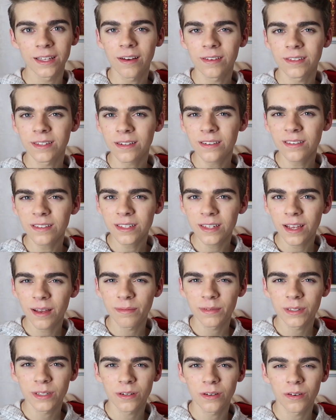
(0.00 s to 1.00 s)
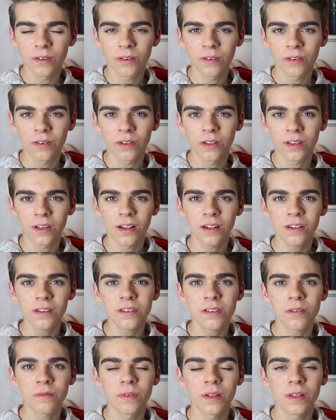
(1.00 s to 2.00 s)
I was a little skeptical. The
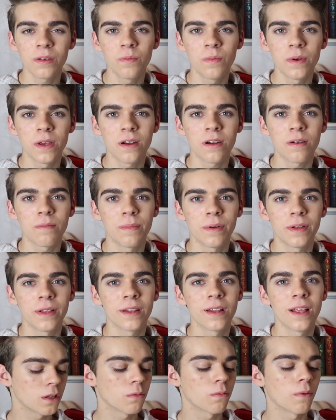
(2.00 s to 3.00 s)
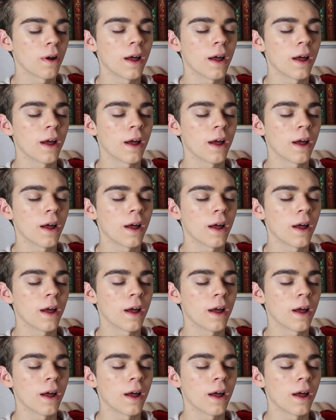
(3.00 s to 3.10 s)
colors are really weird, but the